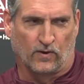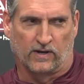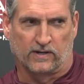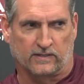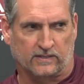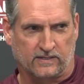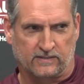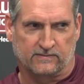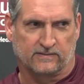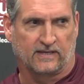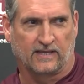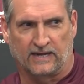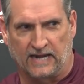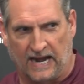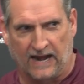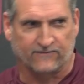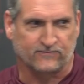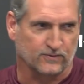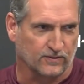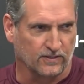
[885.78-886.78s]
to get
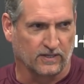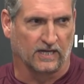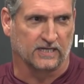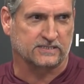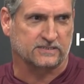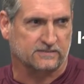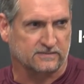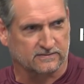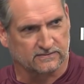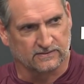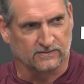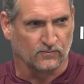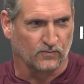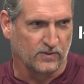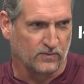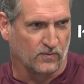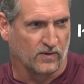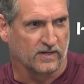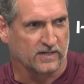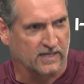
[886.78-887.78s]
after us and
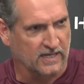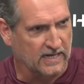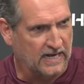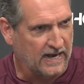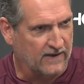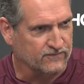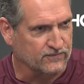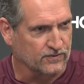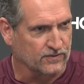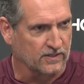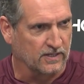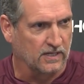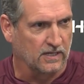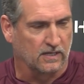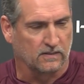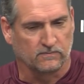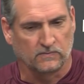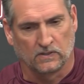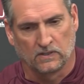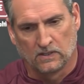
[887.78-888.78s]
we want to get after
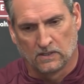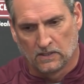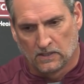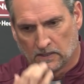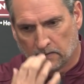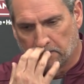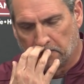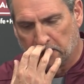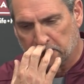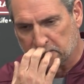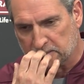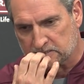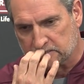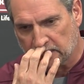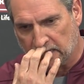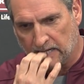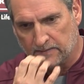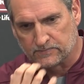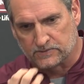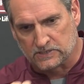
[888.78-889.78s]
them, but at the
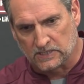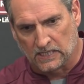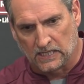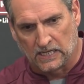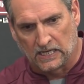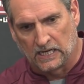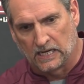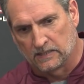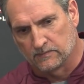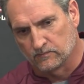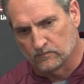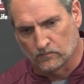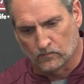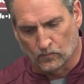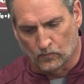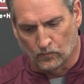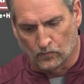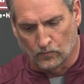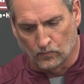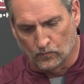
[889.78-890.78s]
same
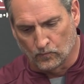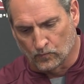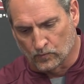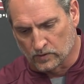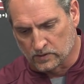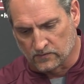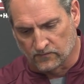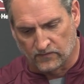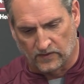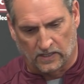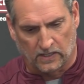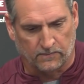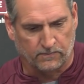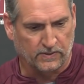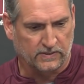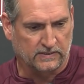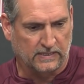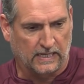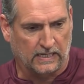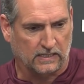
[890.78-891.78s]
time, we're
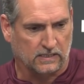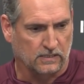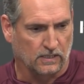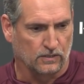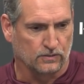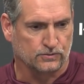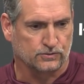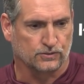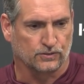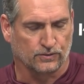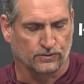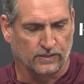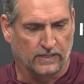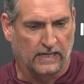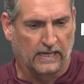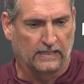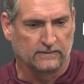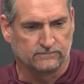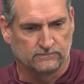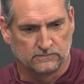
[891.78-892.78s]
developing that culture
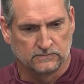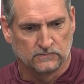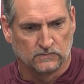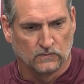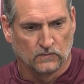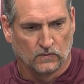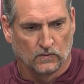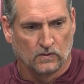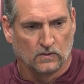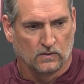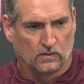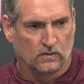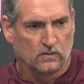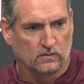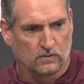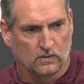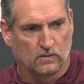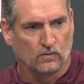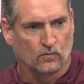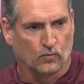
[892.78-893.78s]
that
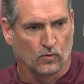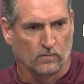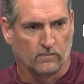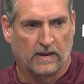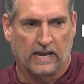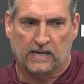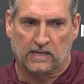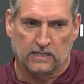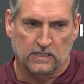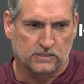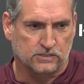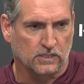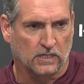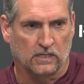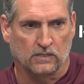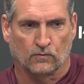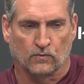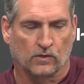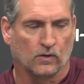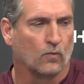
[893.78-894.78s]
we're making each
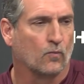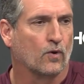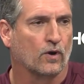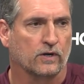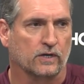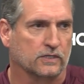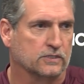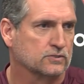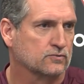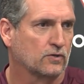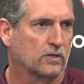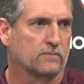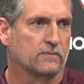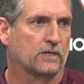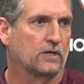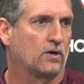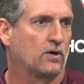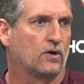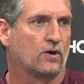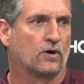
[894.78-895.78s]
other, we're going to work
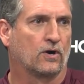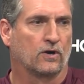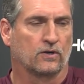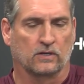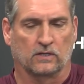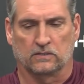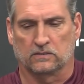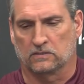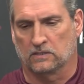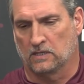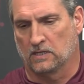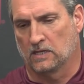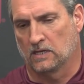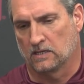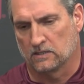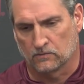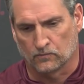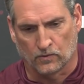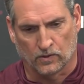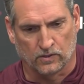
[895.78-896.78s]
extremely hard,
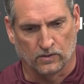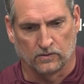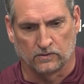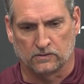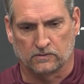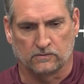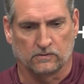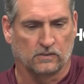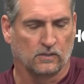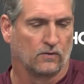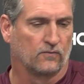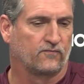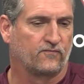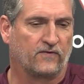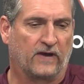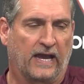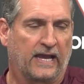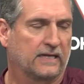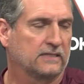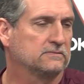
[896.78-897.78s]
and we're going to go
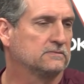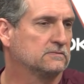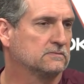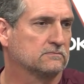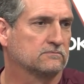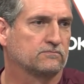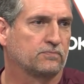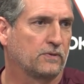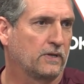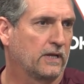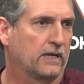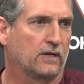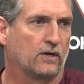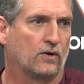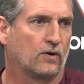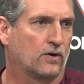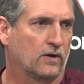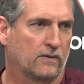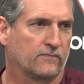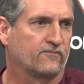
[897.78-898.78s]
fight and play
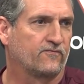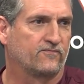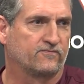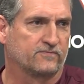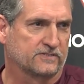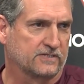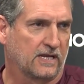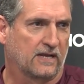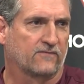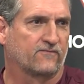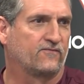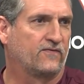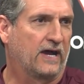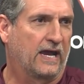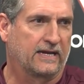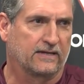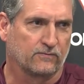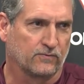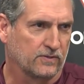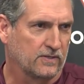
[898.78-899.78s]
hard. I'm saying
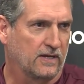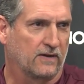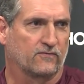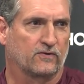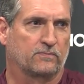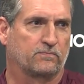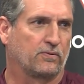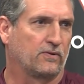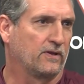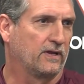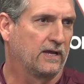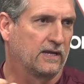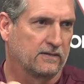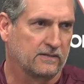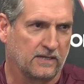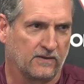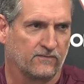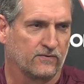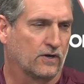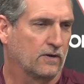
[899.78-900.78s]
fight with every play,
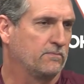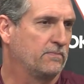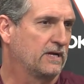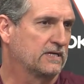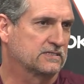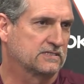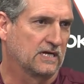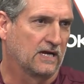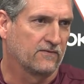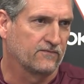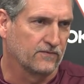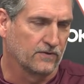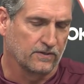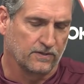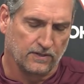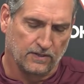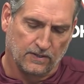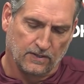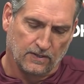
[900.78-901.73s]
giving our best effort.